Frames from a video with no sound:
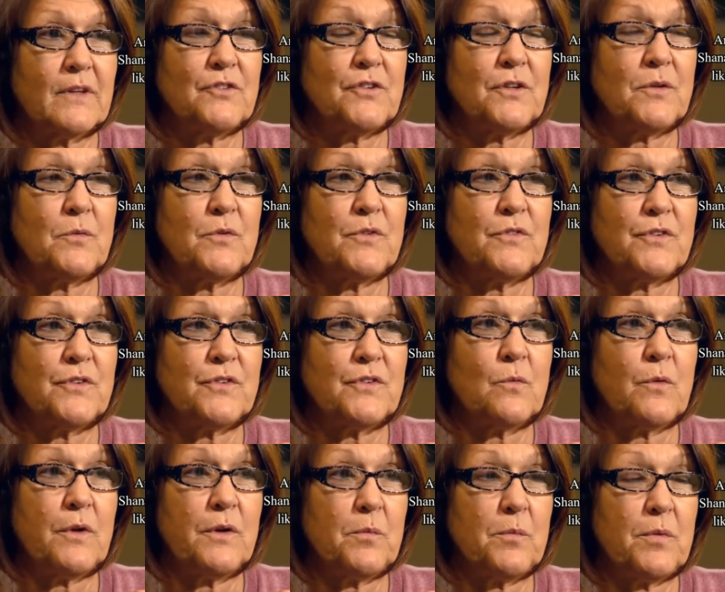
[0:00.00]
She was
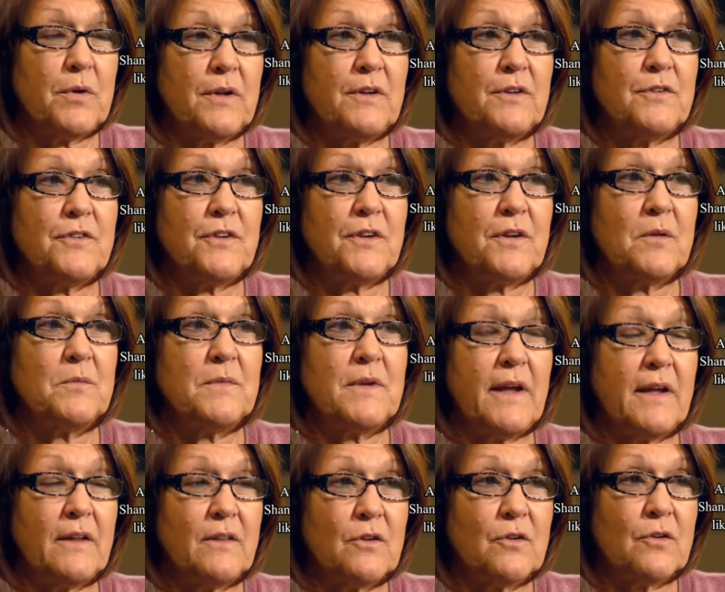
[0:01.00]
just going to punish him,
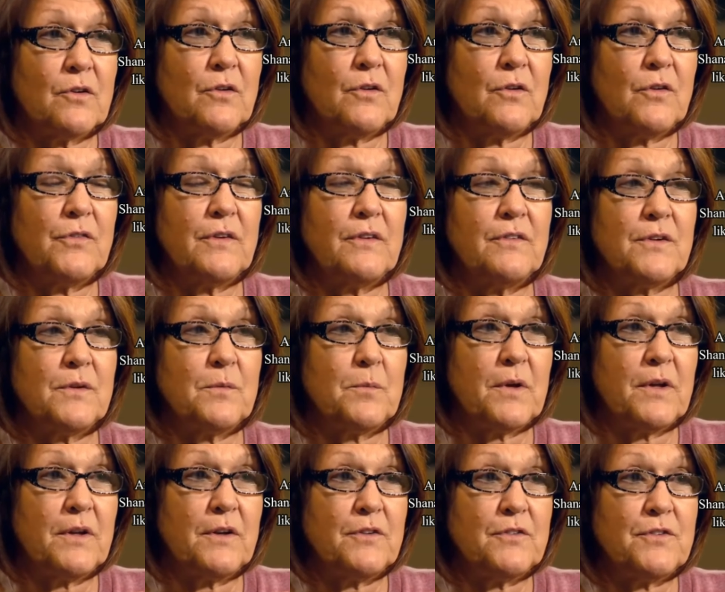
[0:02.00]
take the girls, and
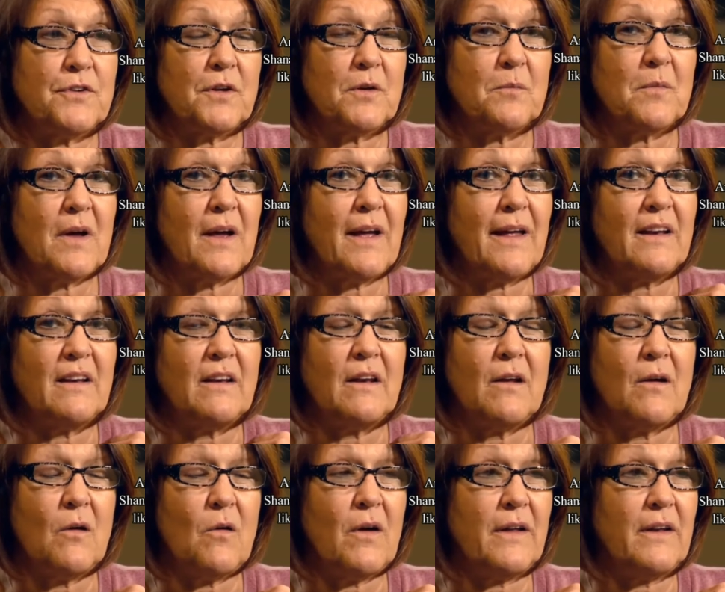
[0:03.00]
just punish him. I had
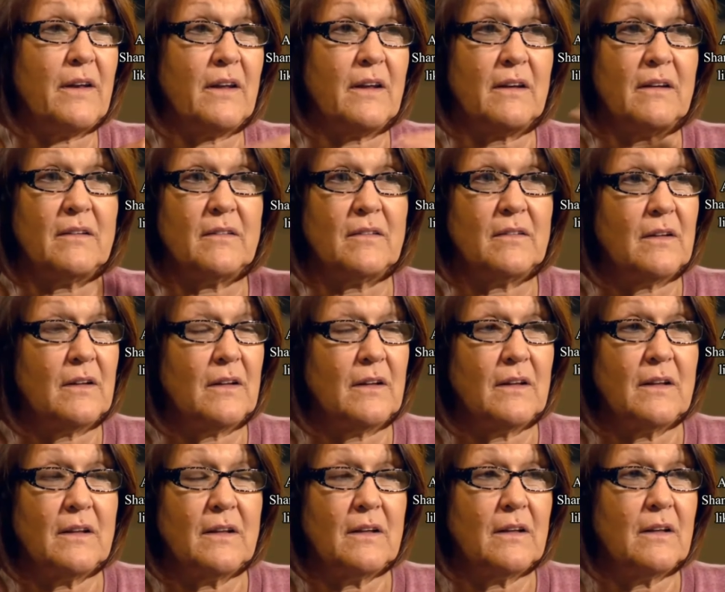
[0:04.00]
no idea
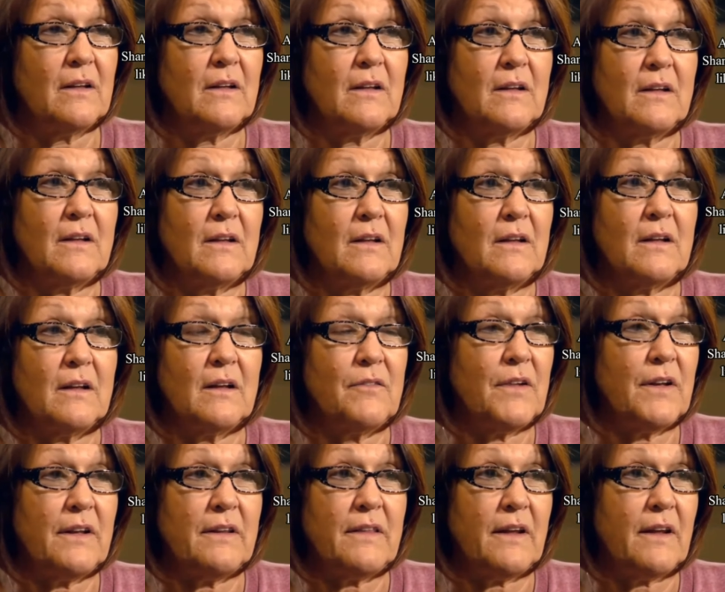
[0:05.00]

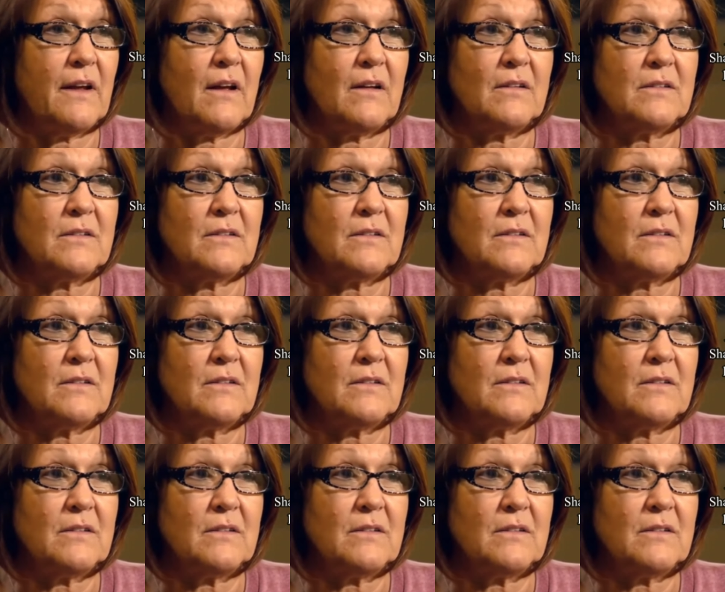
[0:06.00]
of anything